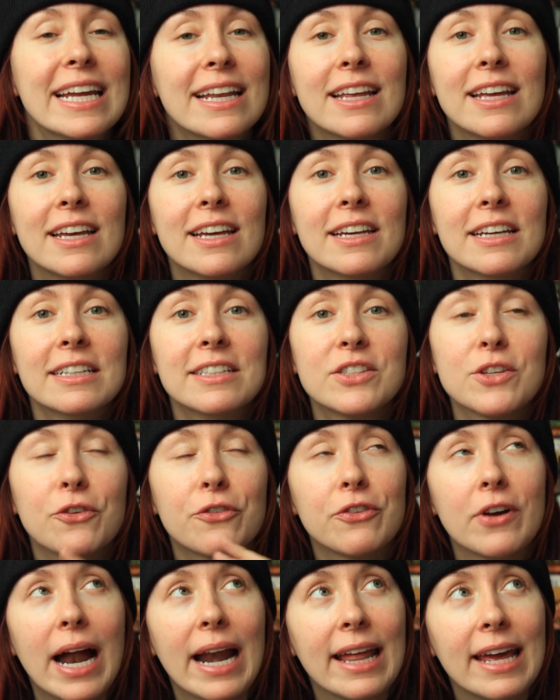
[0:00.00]
It is
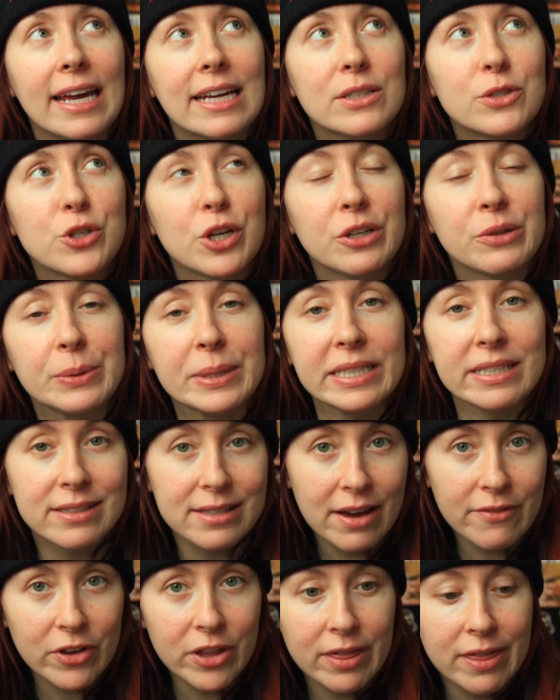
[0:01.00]
Friday, January
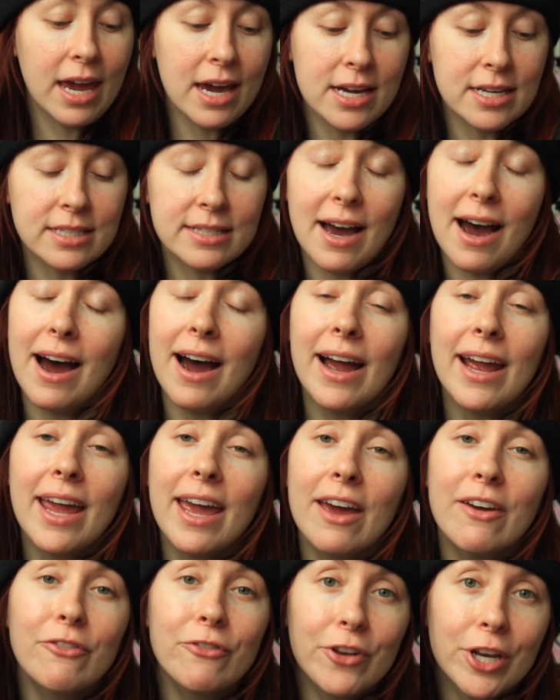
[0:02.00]
7th, and I
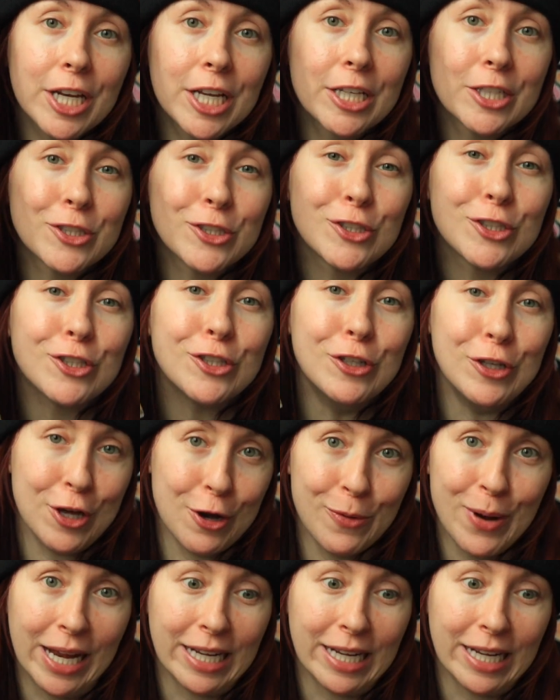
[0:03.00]
have finished No